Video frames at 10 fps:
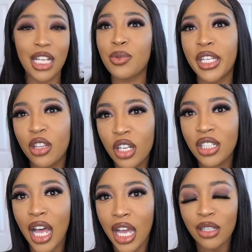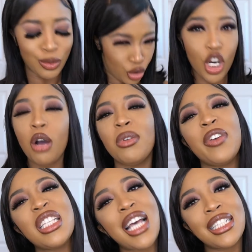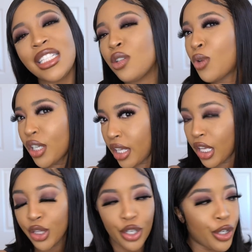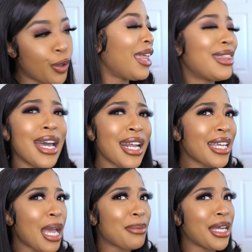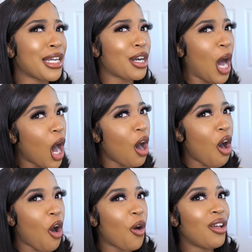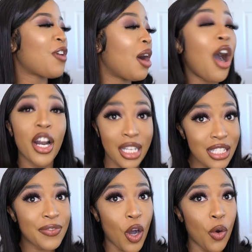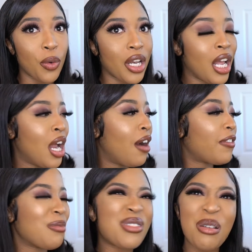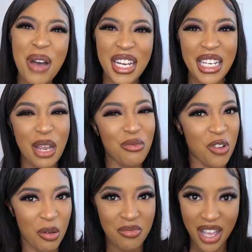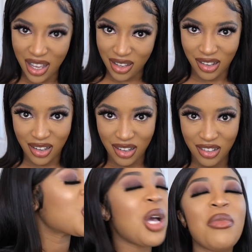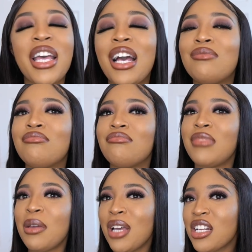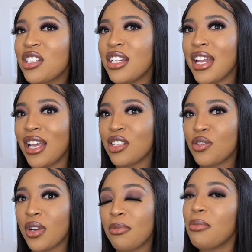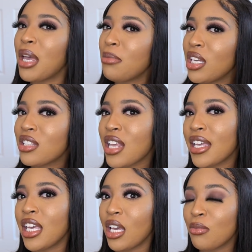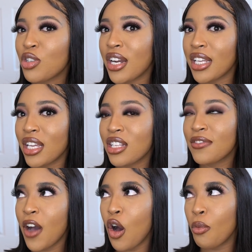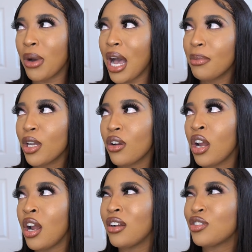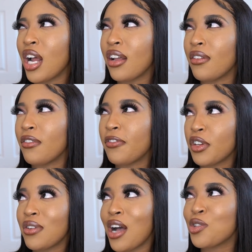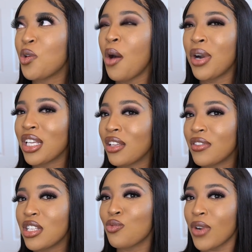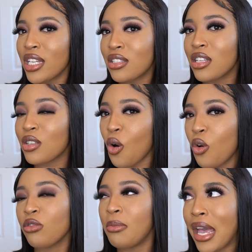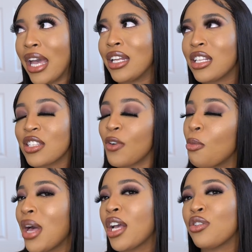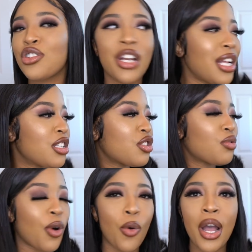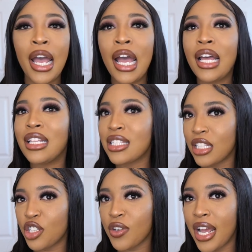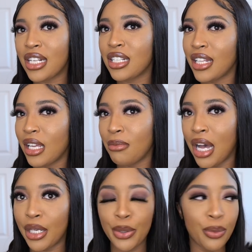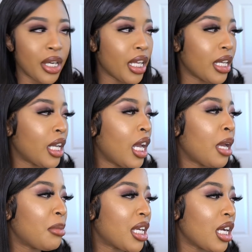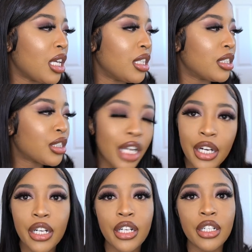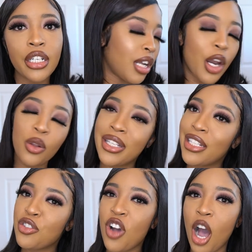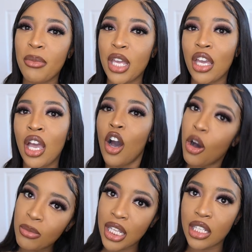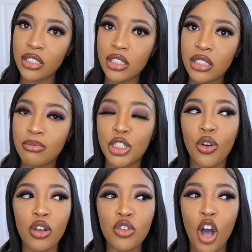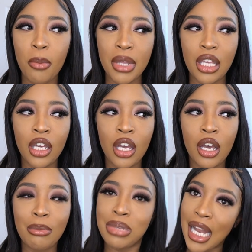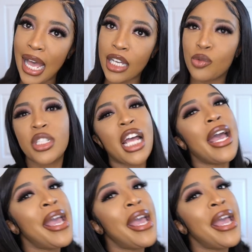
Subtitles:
that's what he looked like, you know, but Face ID didn't work either. Then I kept getting a call on his phone from somebody named Rebecca. So I'm like, maybe I shouldn't answer it, but maybe it's like him trying to get his phone. But I'm here trying to figure out, do I want to give this racist old man his phone back, or should I just throw this in the trash and let him buy a new one? Because, sir, not only did you call me homeless, but you also called me black, which I